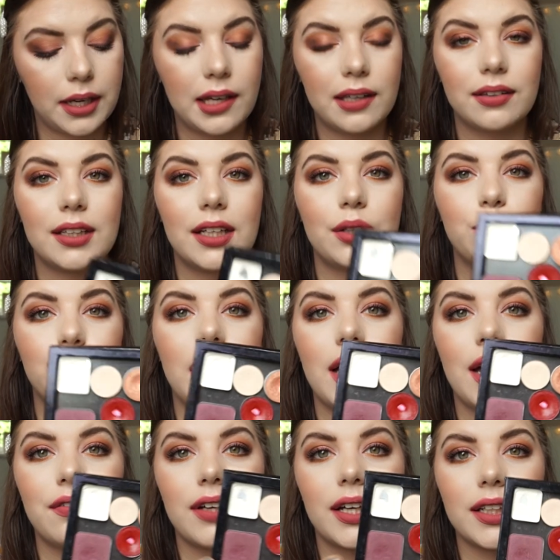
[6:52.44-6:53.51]
And then we
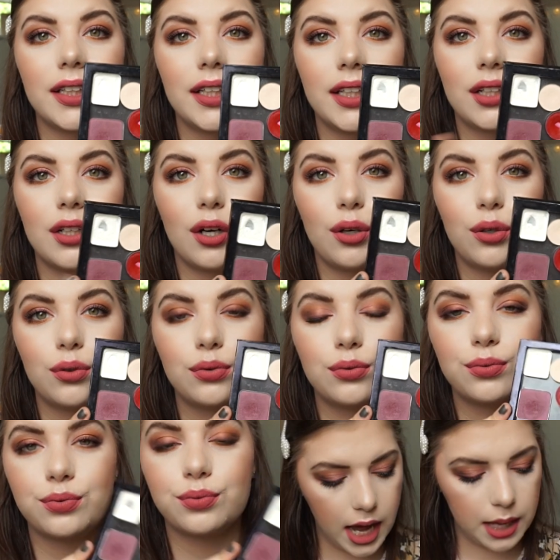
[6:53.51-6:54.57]
have a Kiko
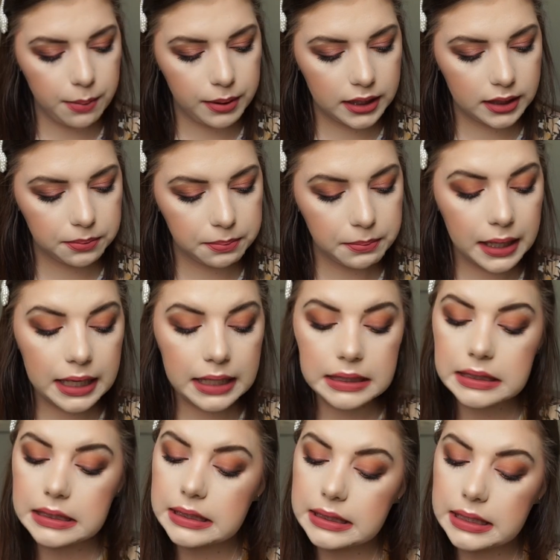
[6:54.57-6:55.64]
High
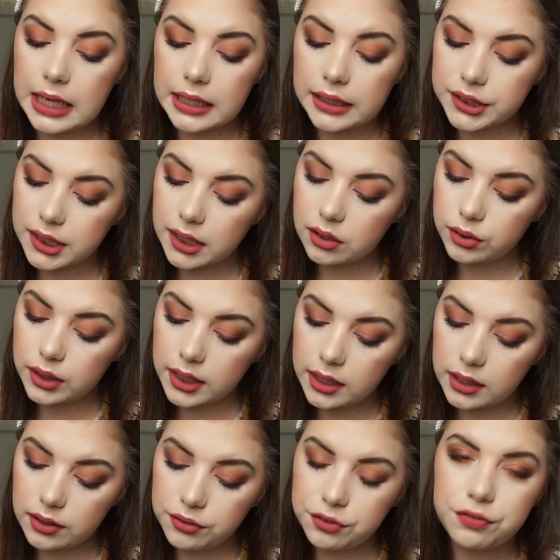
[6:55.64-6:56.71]
Pigment eyeshadow
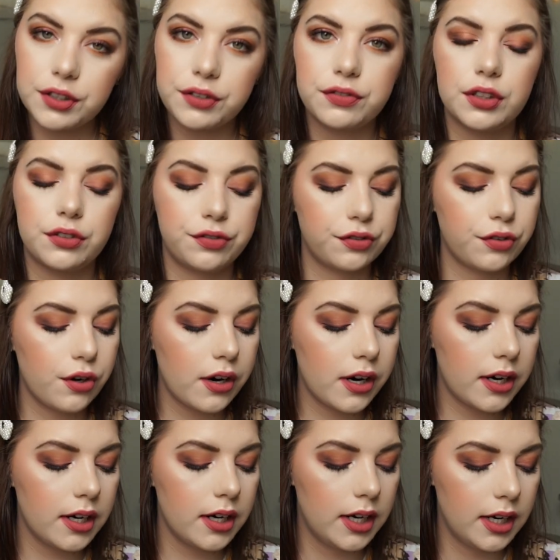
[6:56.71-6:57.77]
in
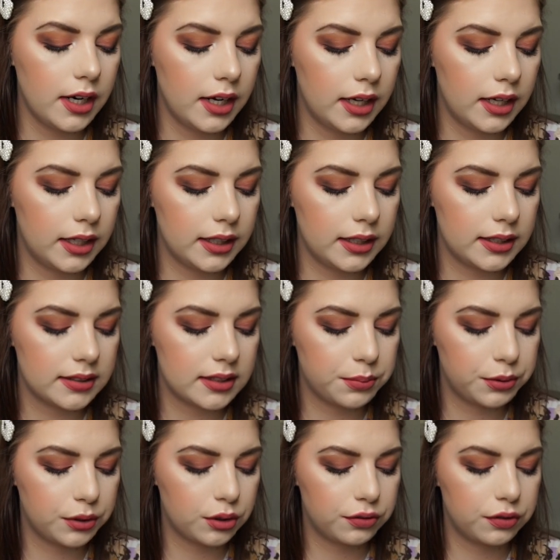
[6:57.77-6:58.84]
54. It is a
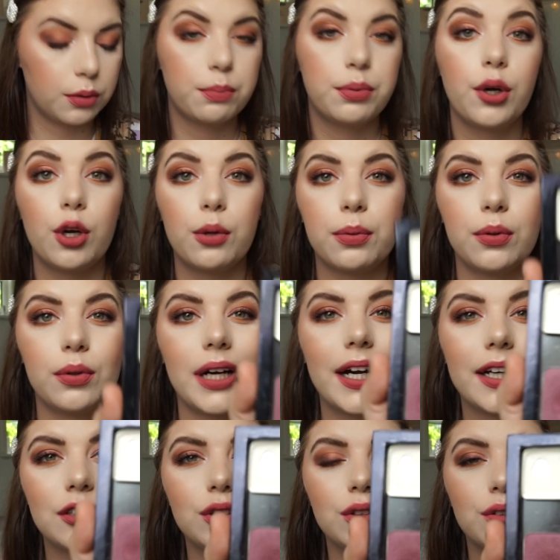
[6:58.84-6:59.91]
beautiful purple.
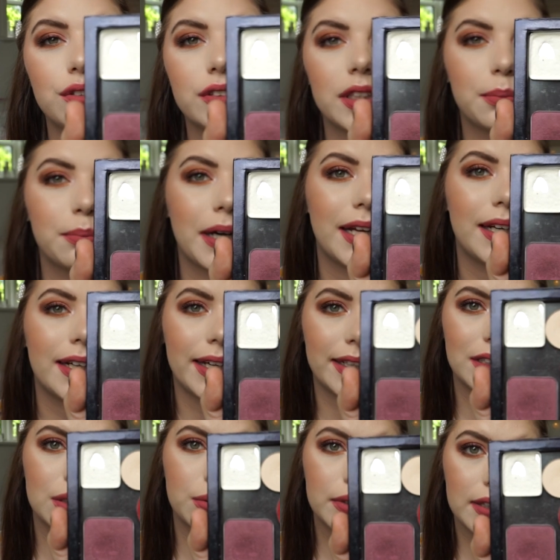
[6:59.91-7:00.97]
I do set my
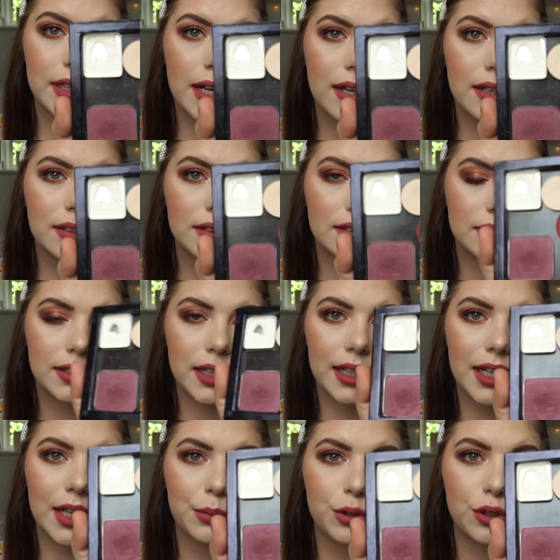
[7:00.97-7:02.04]
liner with that
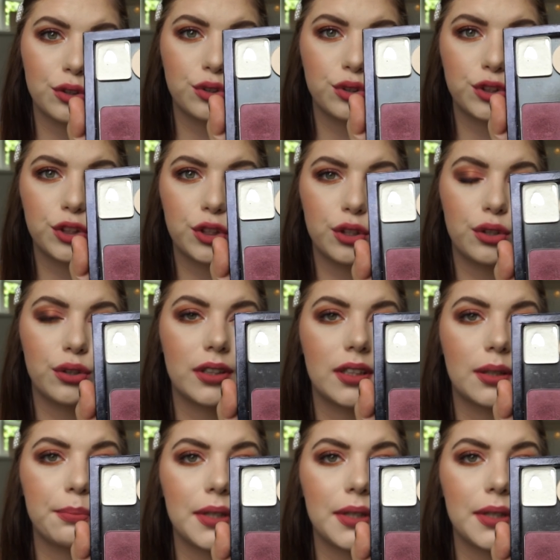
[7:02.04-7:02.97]
that I'm going to show you in a